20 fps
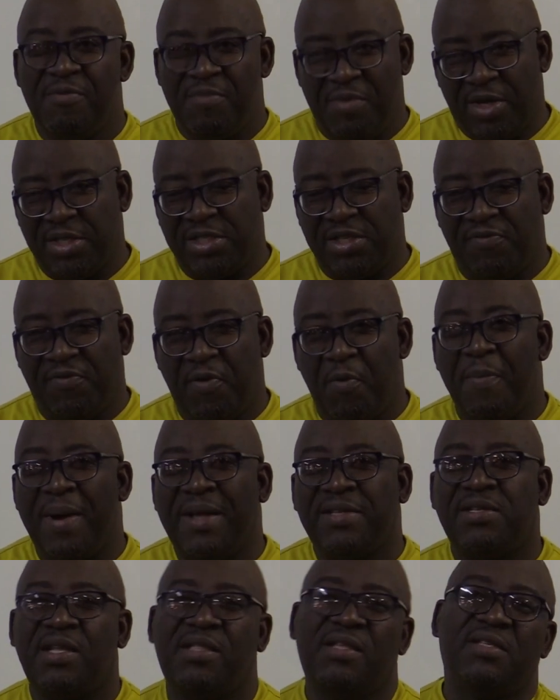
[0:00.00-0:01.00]
because if you
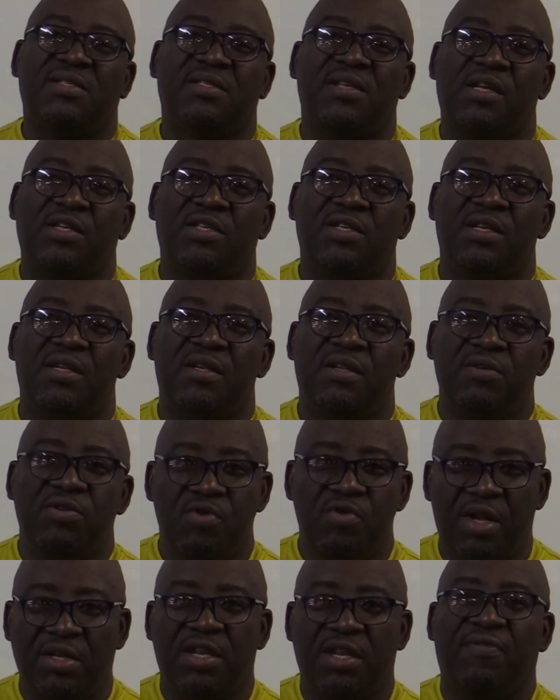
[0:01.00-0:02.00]
master this section,
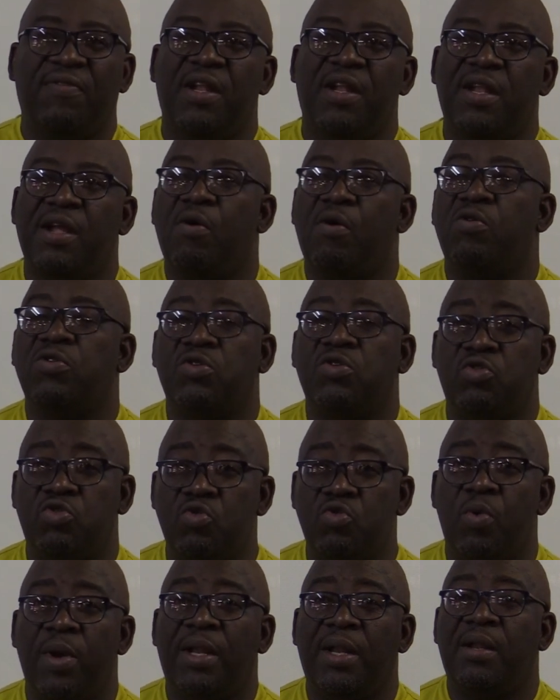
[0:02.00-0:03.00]
you are definitely going to
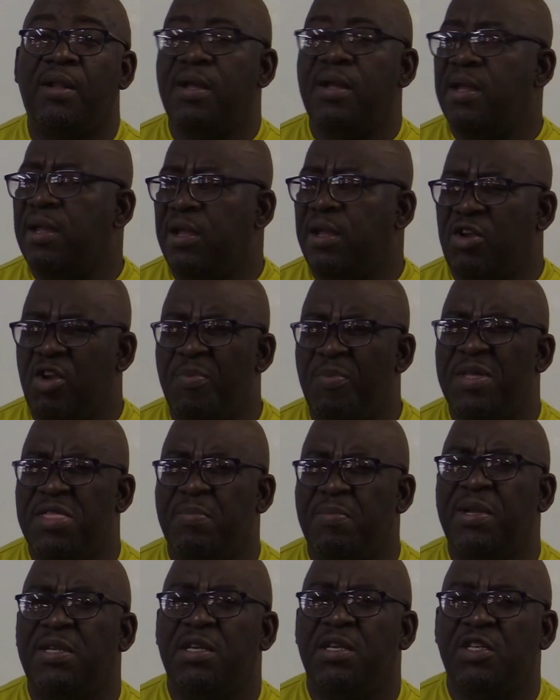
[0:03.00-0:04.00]
do well in your
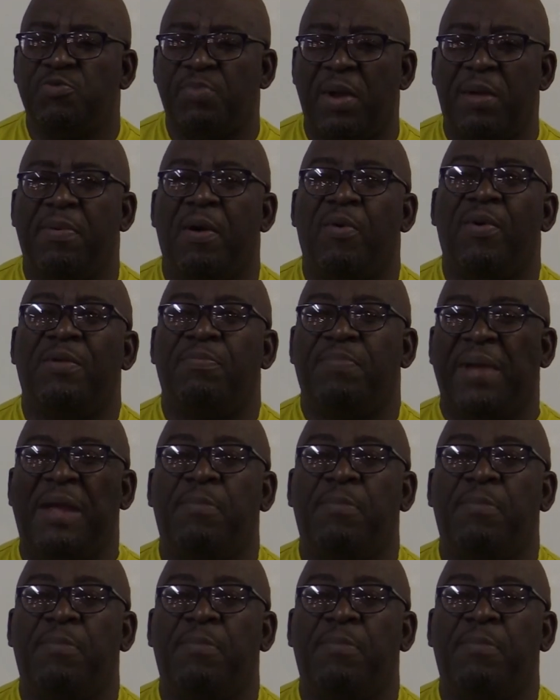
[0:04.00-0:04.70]
mathematics paper one